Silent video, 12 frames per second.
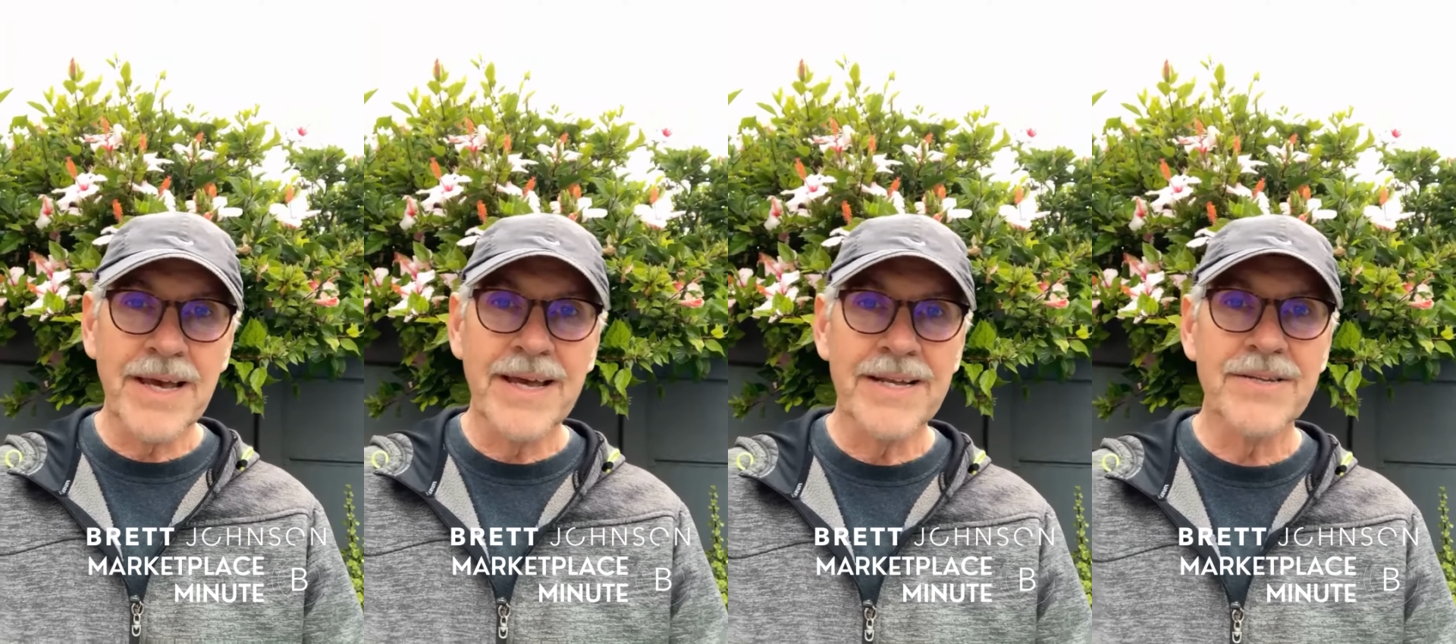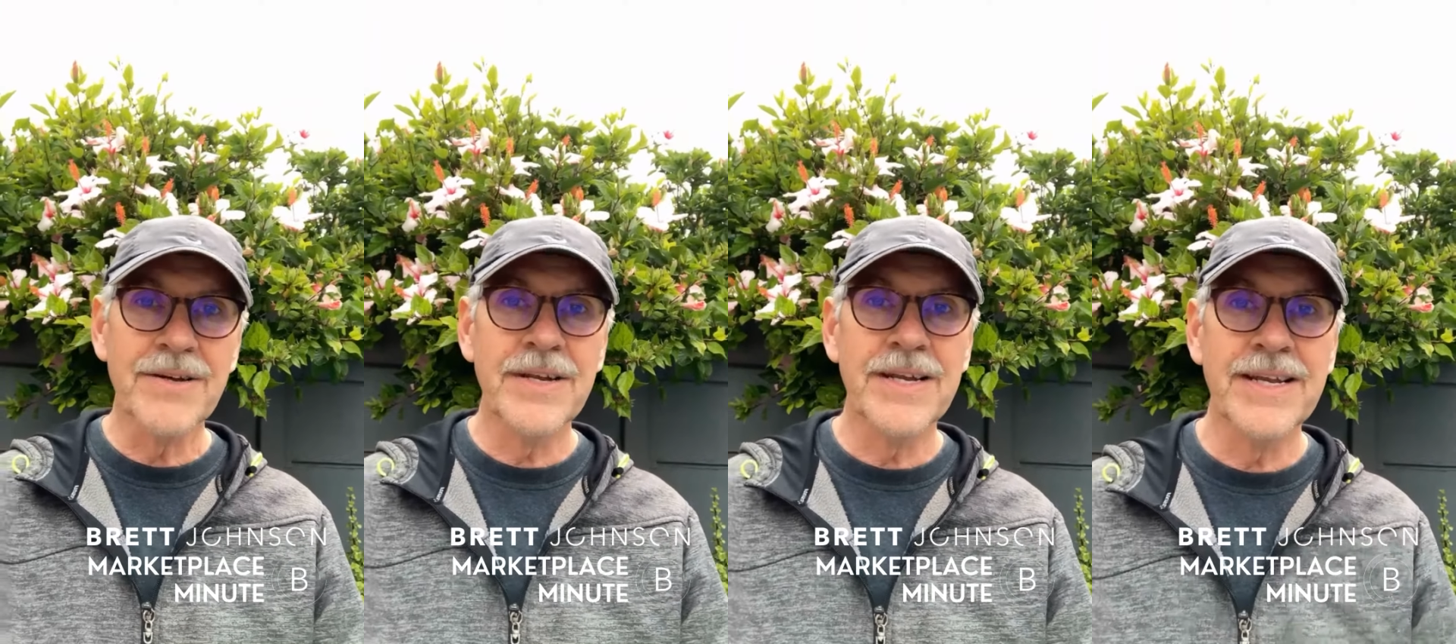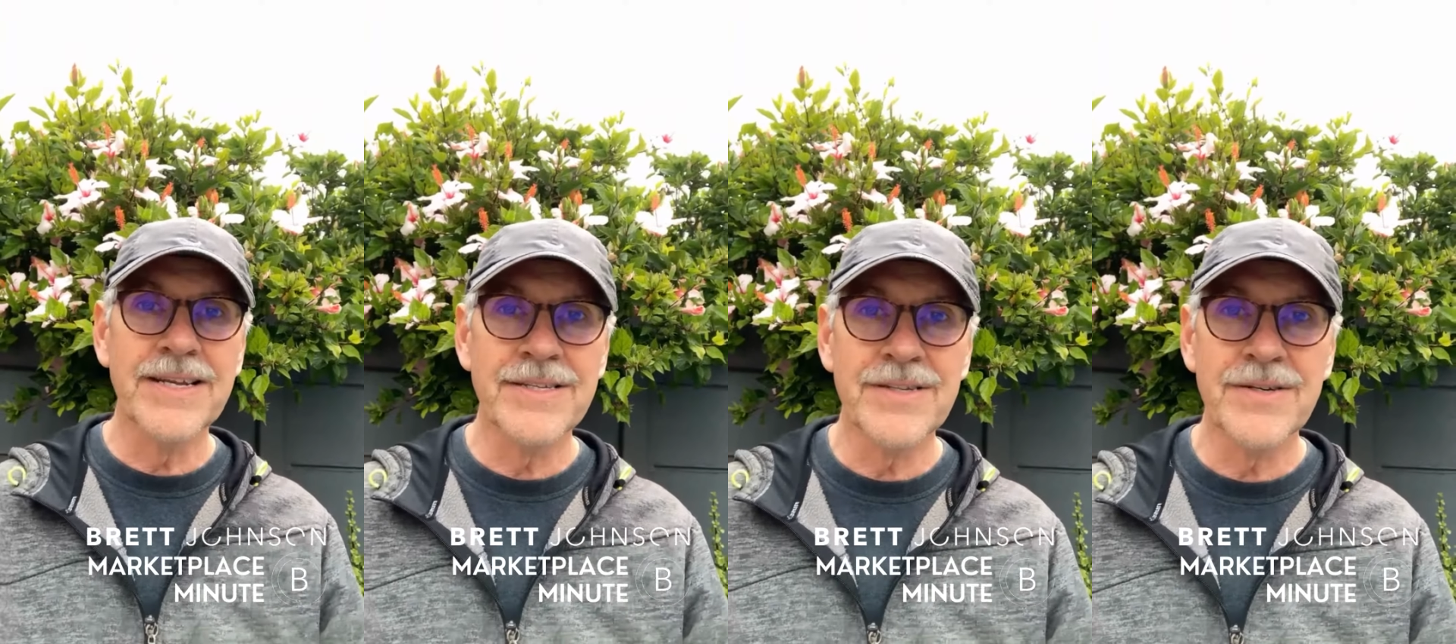and turn it
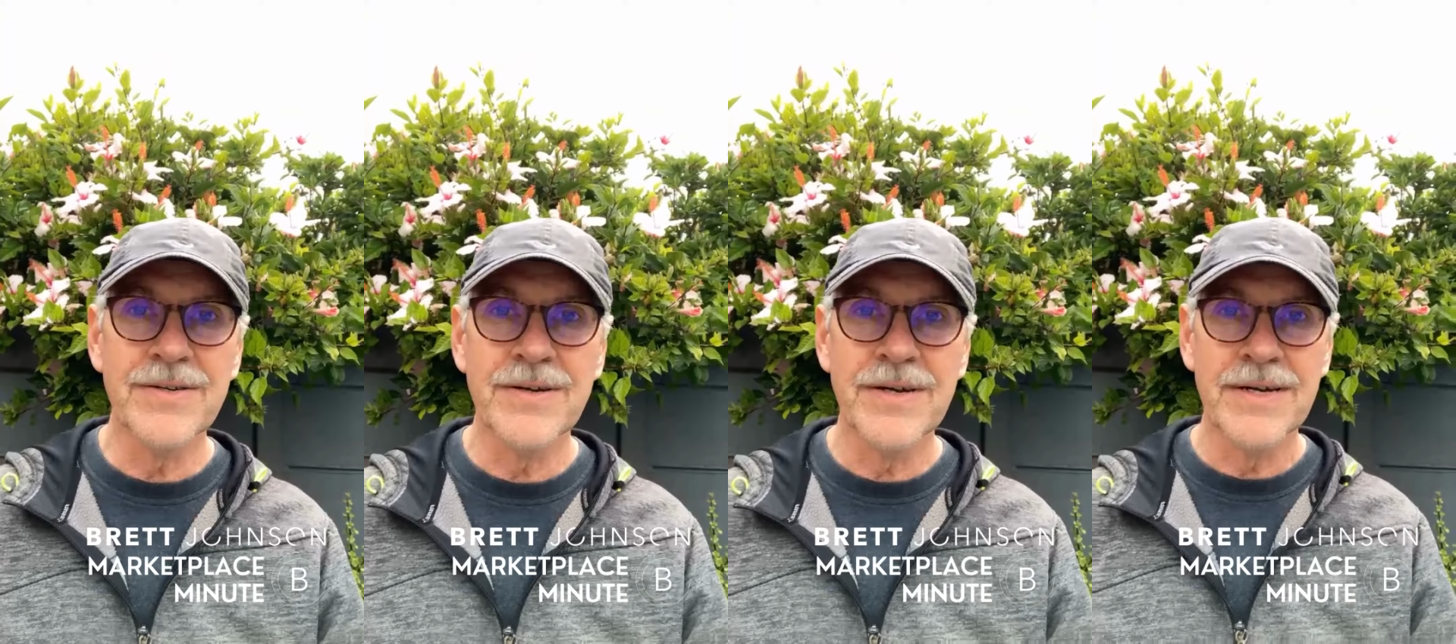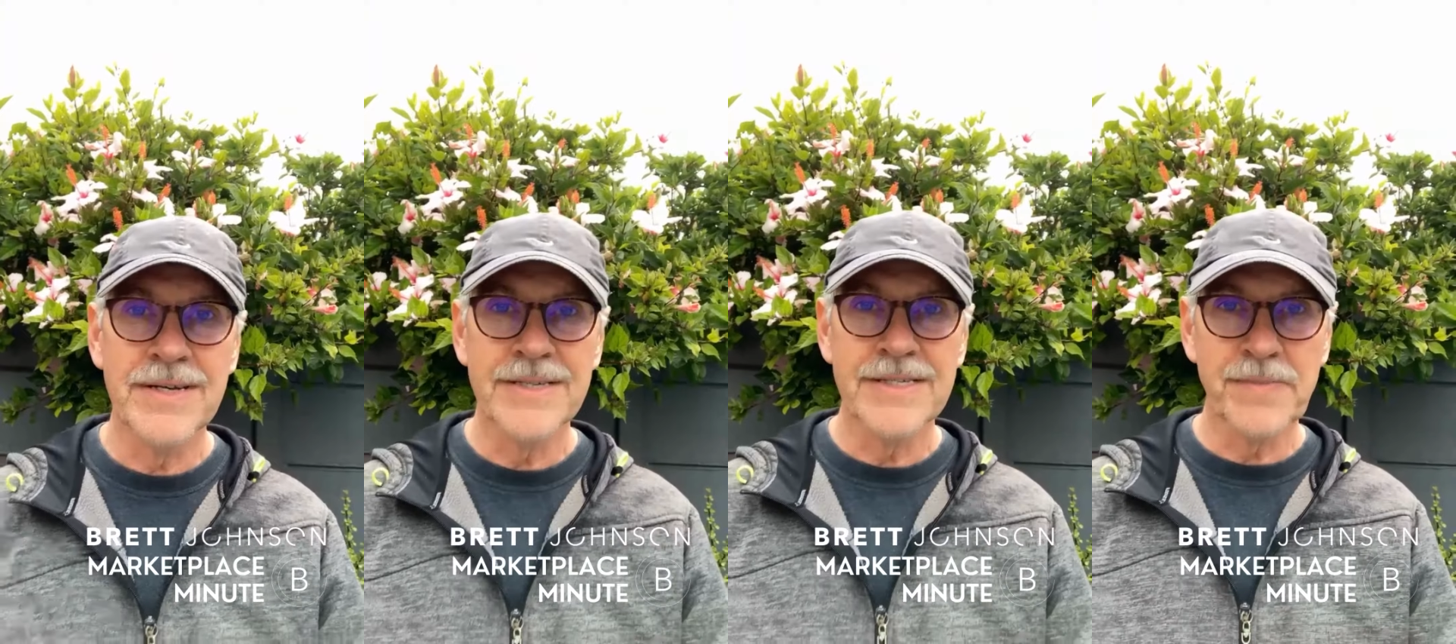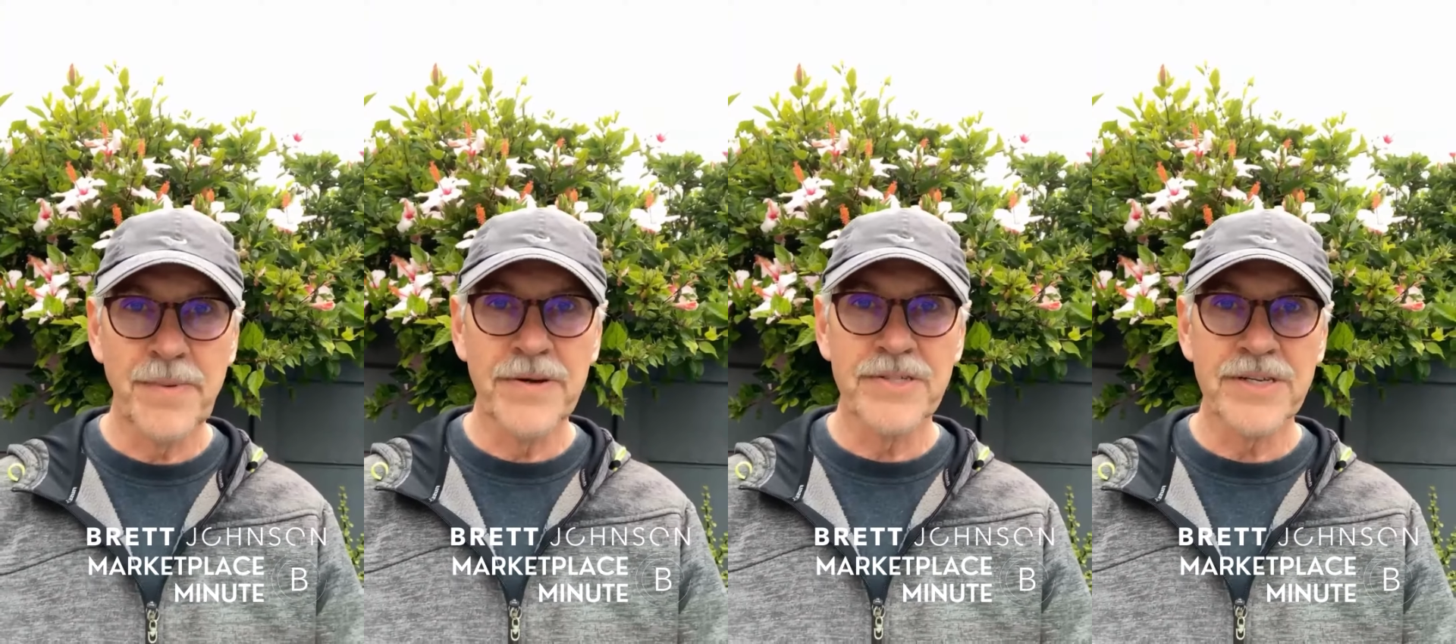into
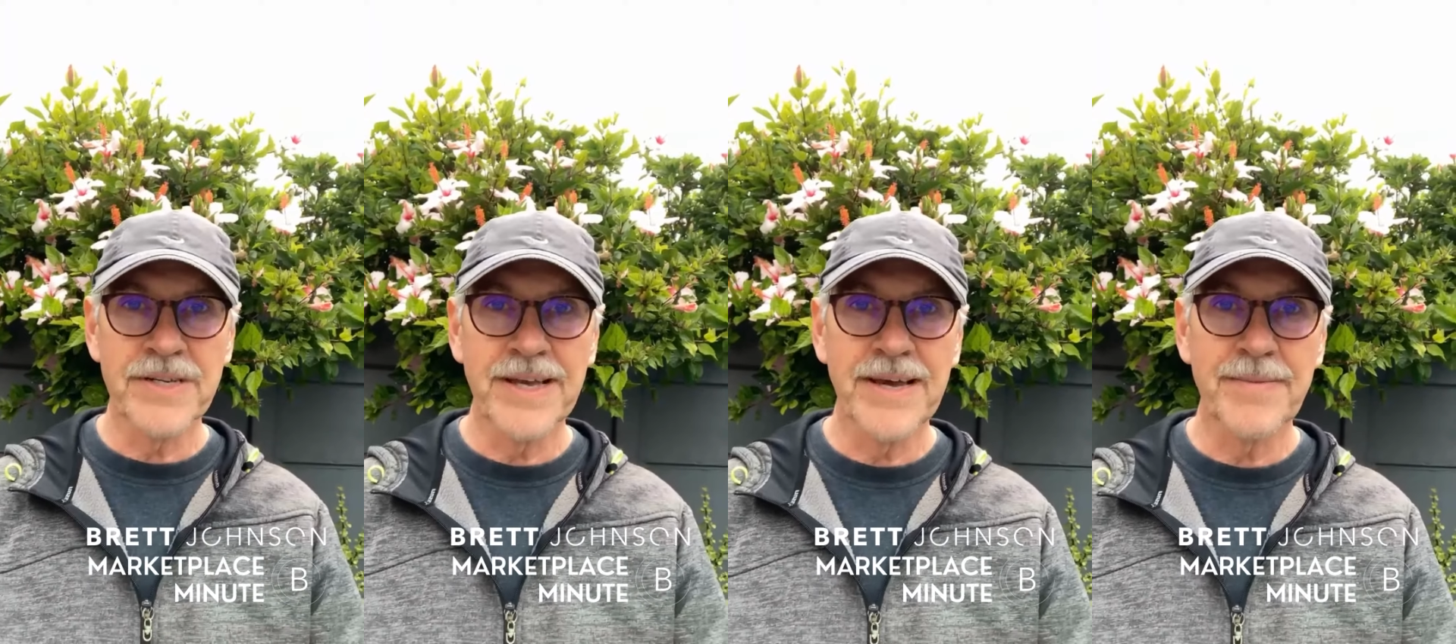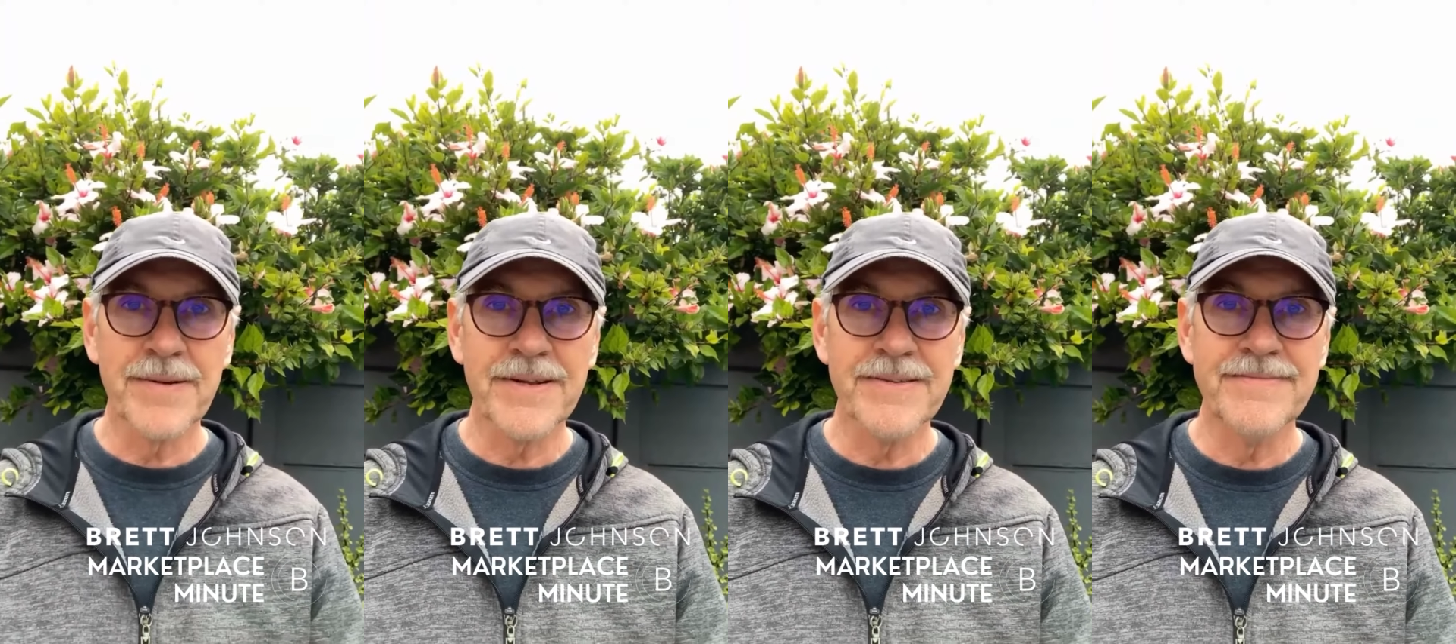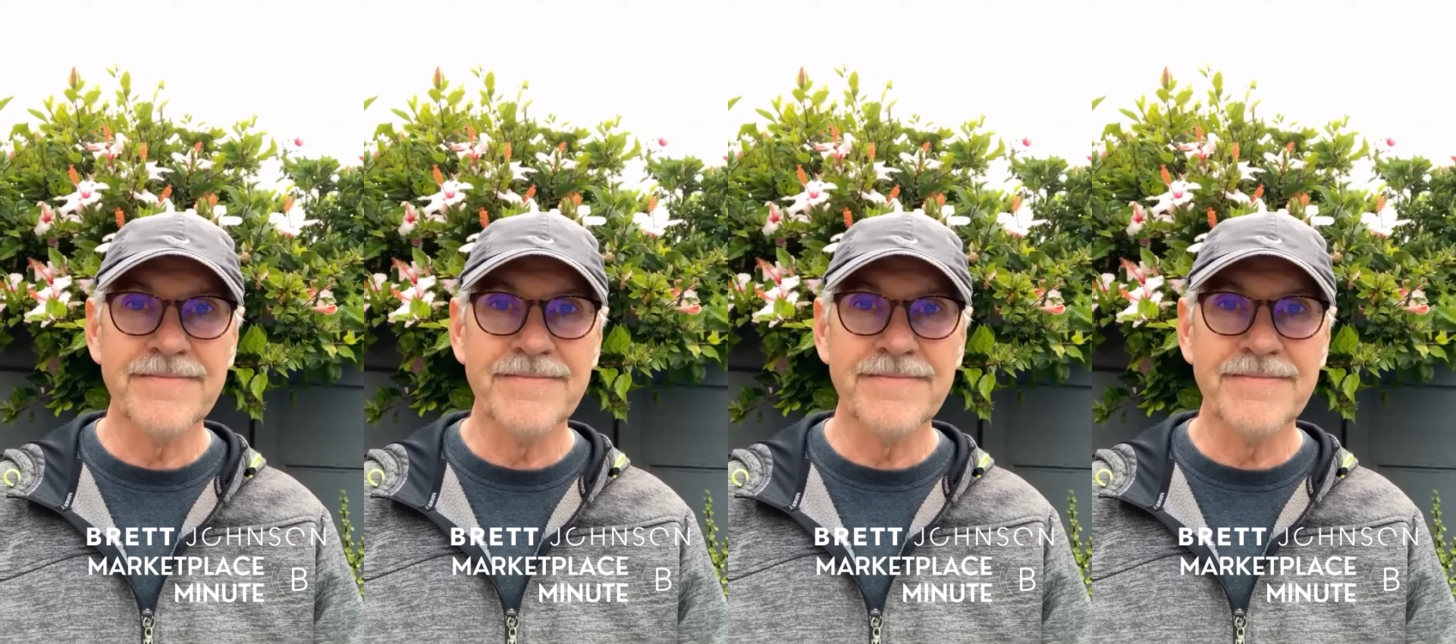spiritual capital?